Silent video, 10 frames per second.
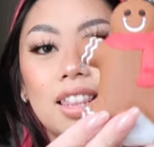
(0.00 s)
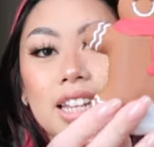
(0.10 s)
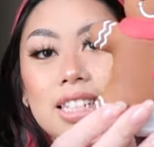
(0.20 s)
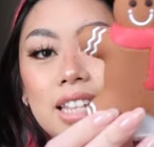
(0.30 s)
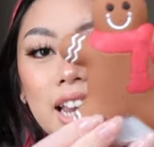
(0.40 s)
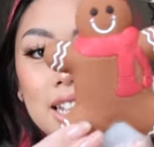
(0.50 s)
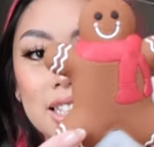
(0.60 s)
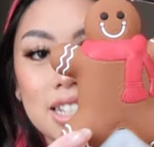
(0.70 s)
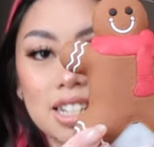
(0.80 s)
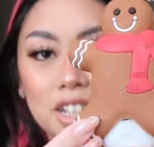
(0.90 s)
This hand
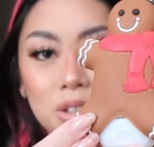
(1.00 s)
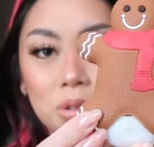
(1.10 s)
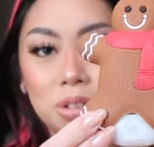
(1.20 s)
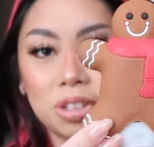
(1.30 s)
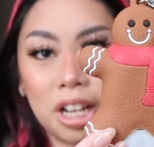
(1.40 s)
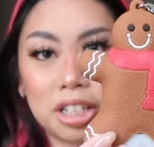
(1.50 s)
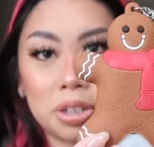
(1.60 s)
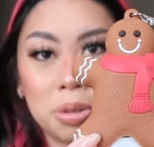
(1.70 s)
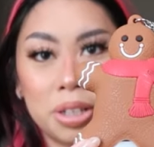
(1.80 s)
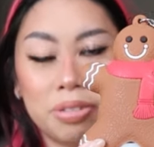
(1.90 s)
sanitizer holder is
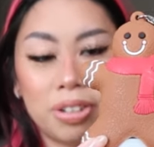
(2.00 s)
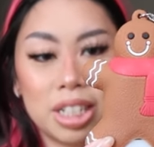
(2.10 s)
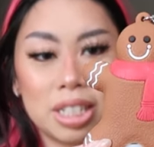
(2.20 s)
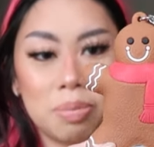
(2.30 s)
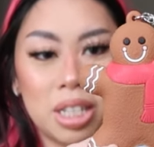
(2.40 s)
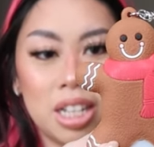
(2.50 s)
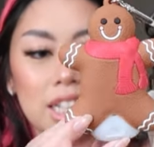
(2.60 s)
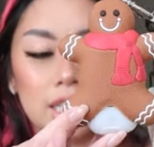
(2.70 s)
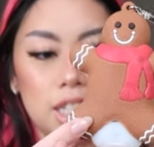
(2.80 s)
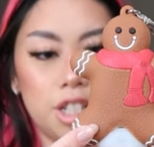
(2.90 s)
actually really funny to me.
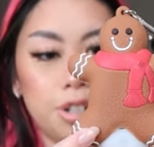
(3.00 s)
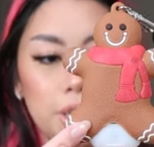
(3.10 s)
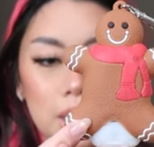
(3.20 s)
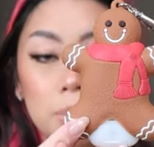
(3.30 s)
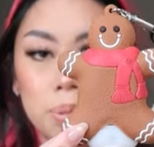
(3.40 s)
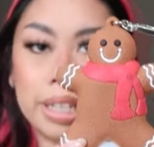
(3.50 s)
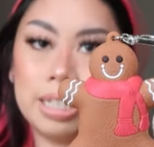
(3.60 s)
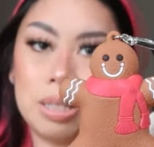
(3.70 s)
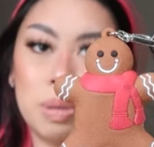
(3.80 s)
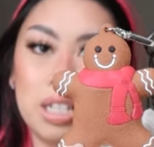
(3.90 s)
It's an interesting
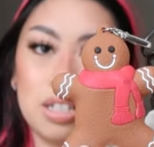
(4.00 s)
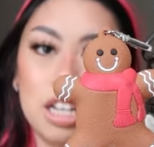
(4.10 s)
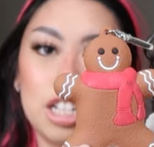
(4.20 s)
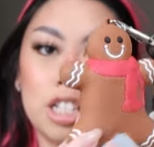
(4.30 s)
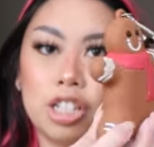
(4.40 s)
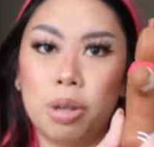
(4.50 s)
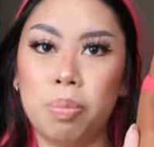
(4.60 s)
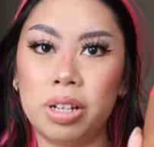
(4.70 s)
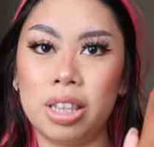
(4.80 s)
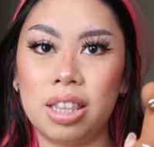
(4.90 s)
placement to
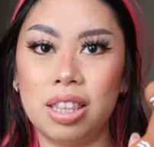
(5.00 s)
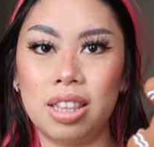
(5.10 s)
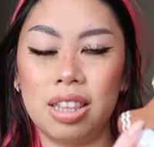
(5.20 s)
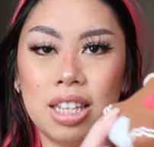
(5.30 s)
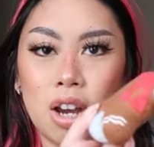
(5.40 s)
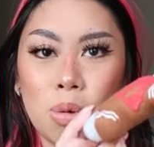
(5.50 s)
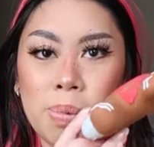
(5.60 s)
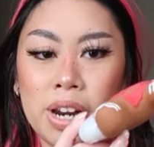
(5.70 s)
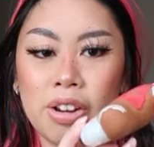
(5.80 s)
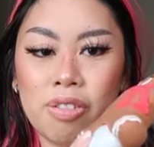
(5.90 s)
put the
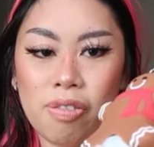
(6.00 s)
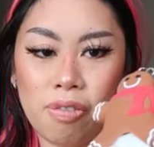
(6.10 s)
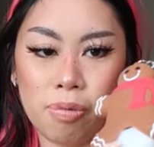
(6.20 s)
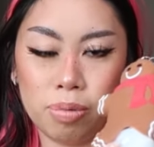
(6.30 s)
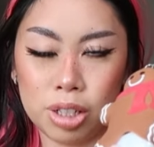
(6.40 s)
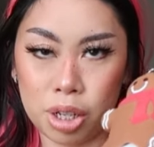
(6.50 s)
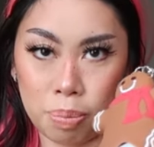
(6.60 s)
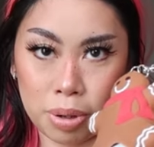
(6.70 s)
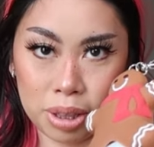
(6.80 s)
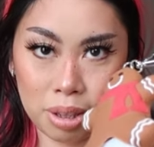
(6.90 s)
opening, to
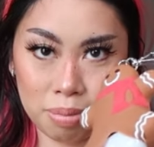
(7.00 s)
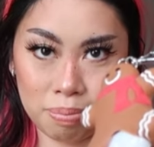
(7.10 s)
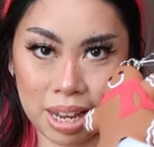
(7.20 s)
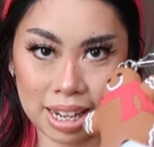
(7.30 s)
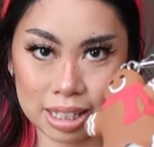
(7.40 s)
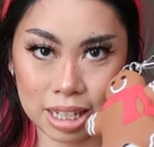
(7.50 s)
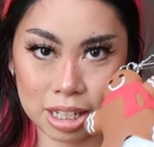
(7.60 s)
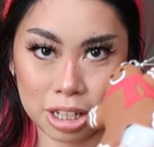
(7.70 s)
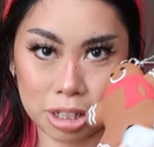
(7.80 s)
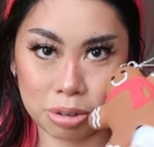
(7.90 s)
put the hand
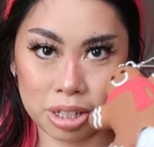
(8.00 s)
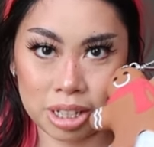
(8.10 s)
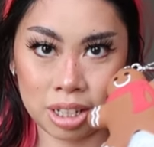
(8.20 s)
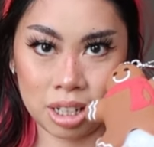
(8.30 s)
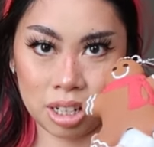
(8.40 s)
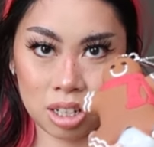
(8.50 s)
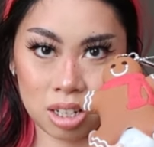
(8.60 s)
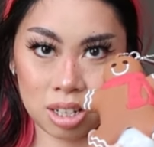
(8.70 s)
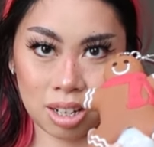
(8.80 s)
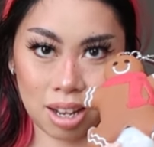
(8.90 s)
sanitizer in
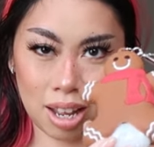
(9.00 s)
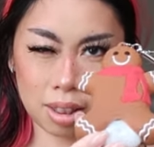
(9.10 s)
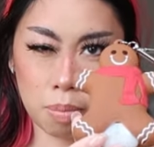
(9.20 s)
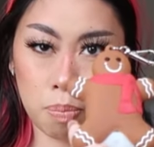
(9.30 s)
at the